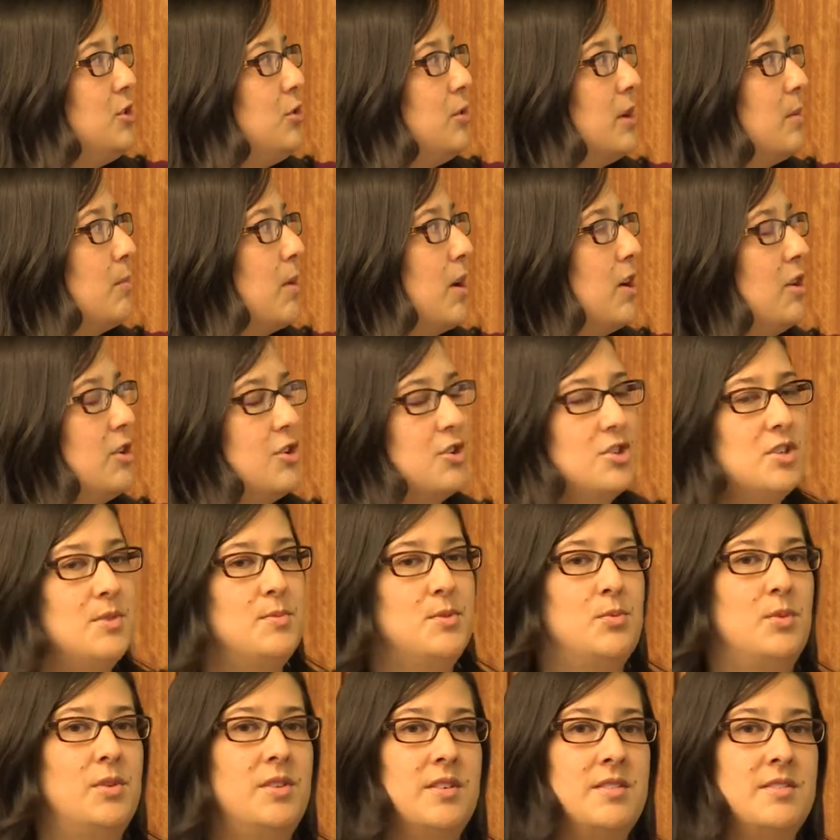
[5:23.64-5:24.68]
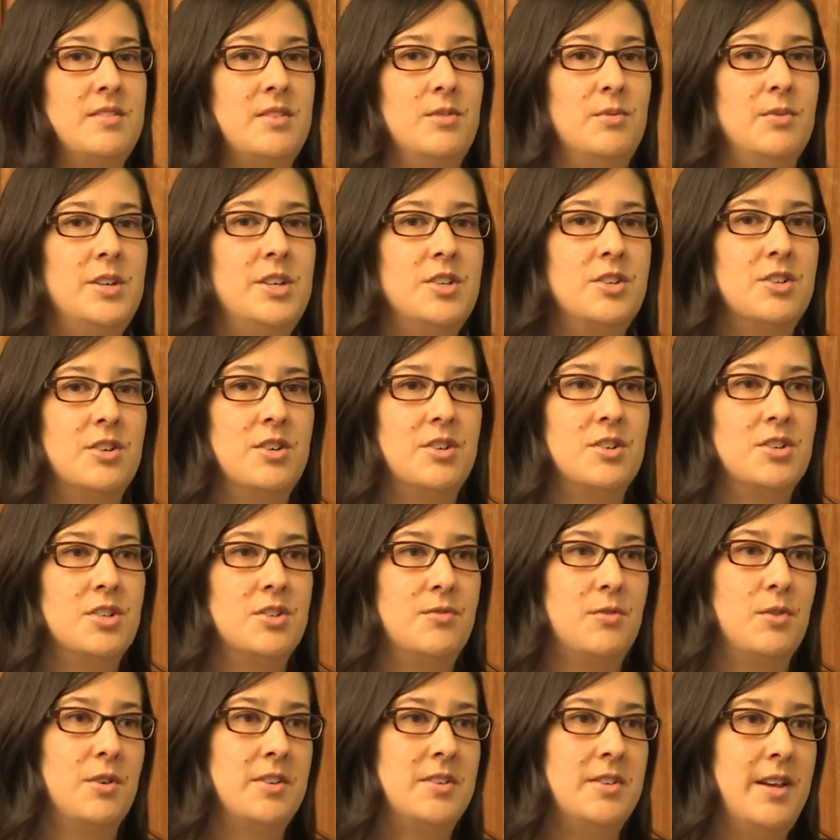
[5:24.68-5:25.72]
doing partnerships with us in research,
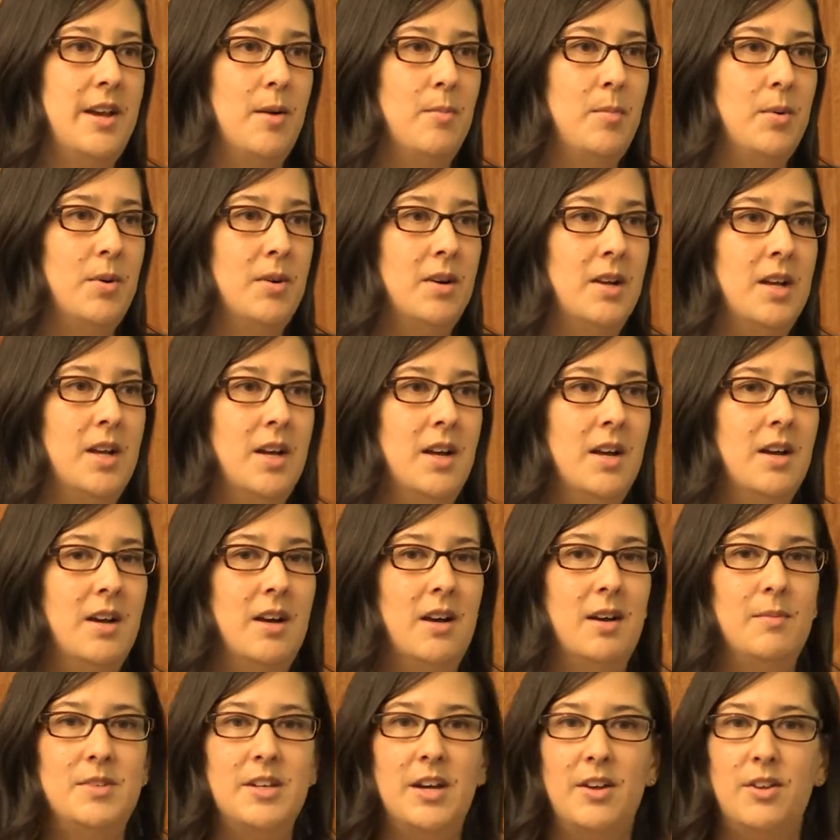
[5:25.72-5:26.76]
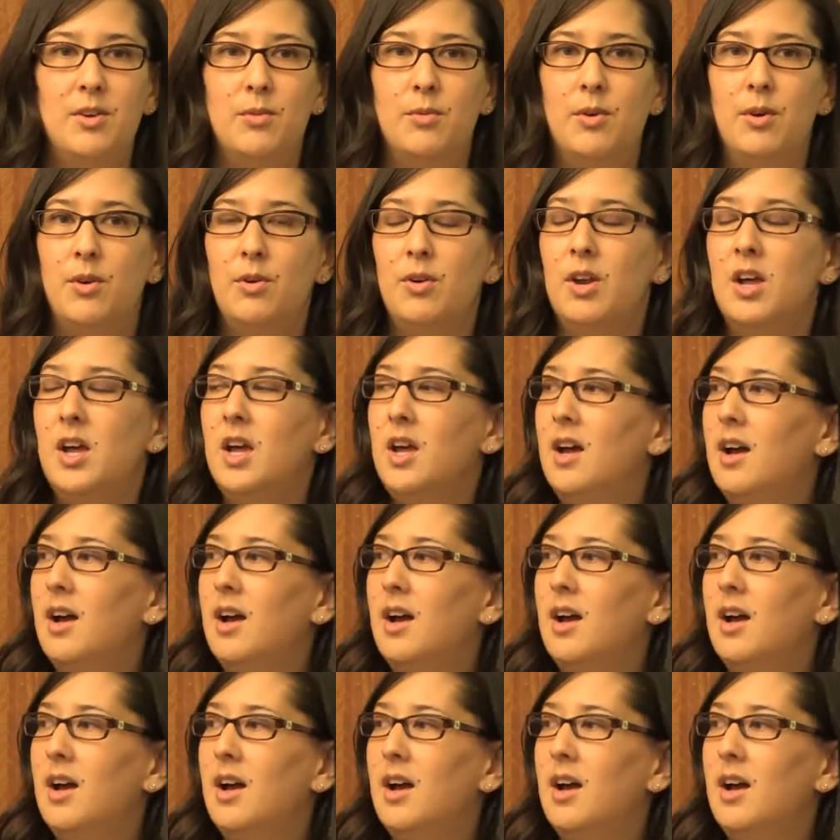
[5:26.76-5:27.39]
for example, down the road.